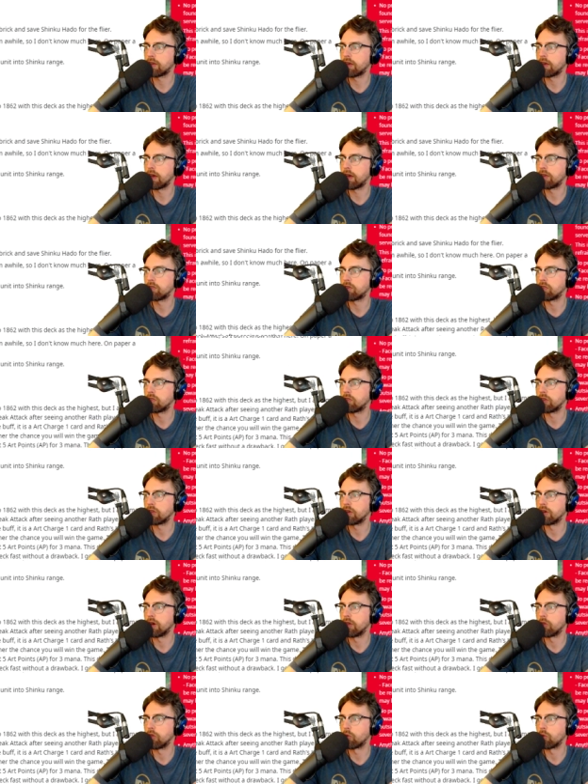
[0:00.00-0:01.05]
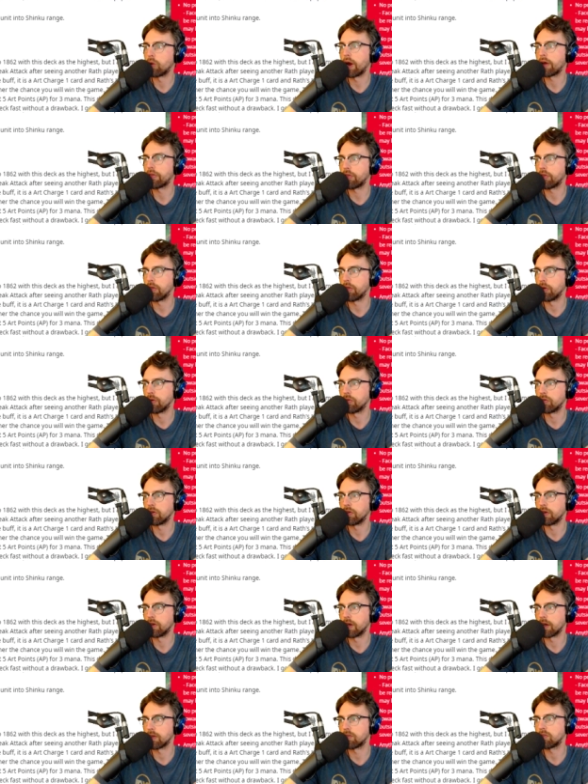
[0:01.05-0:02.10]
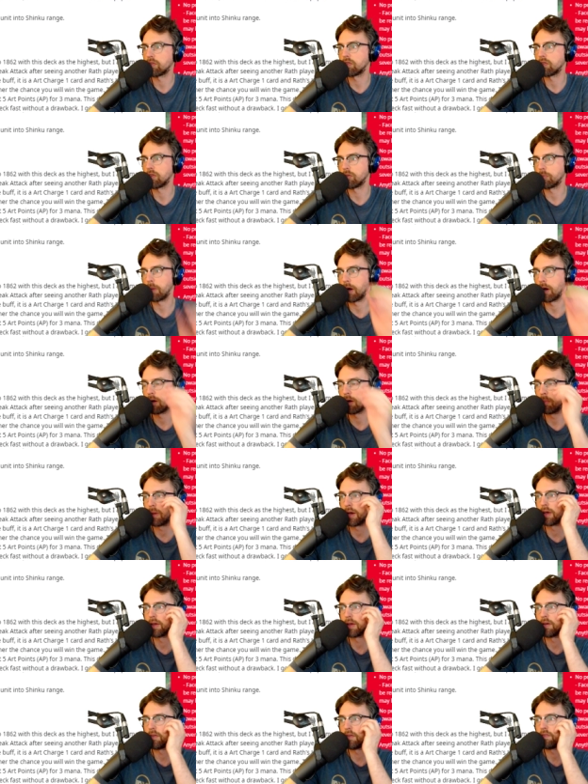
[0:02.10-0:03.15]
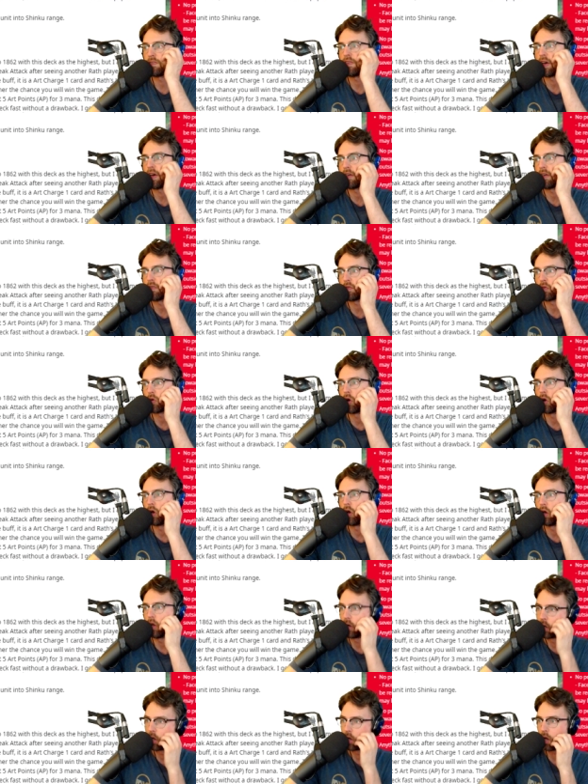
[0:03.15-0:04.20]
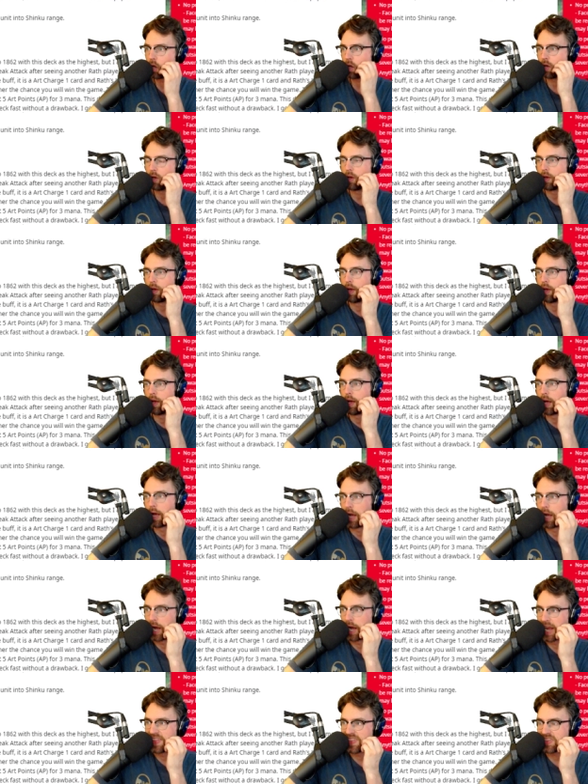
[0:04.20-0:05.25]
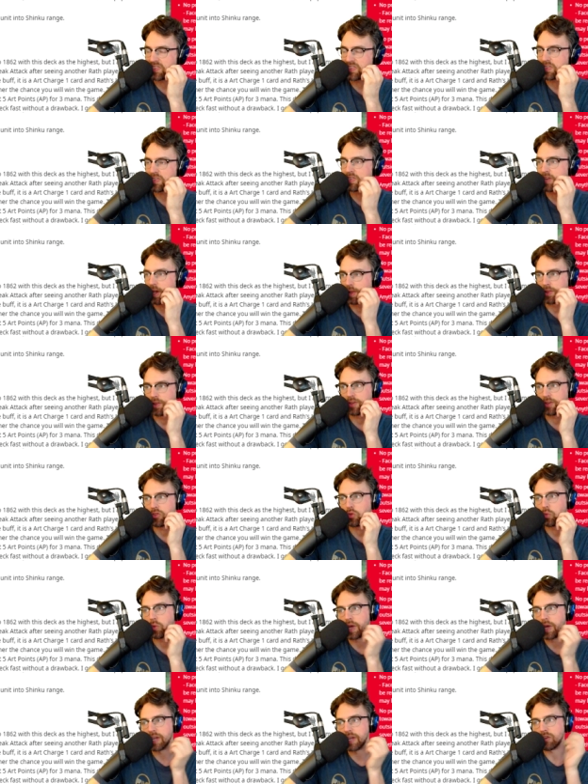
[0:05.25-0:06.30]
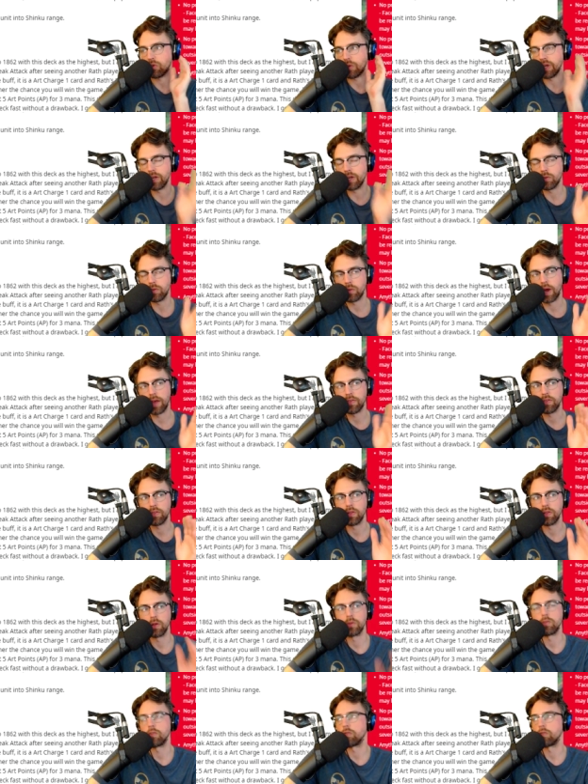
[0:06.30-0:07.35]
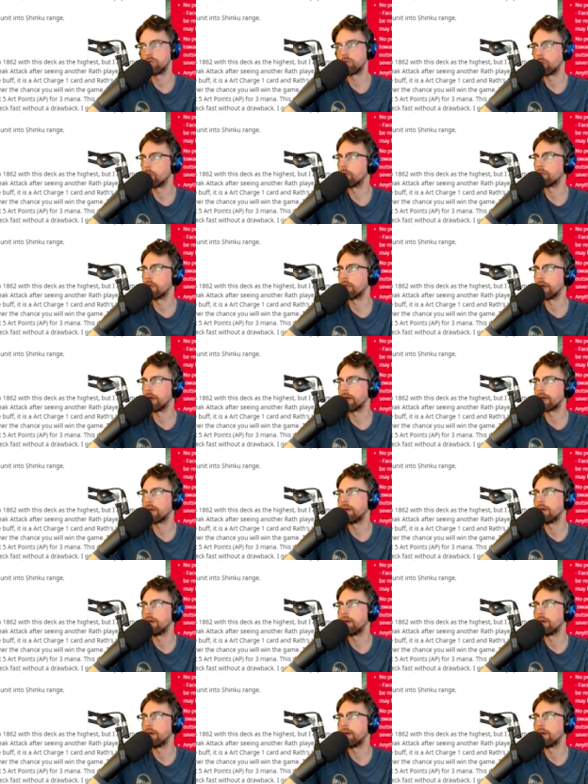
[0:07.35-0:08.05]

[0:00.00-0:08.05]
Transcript: has is the Rathalos deck. This is inspired by Fafron. And this is, yeah, like the red-green Rathalos is sort of like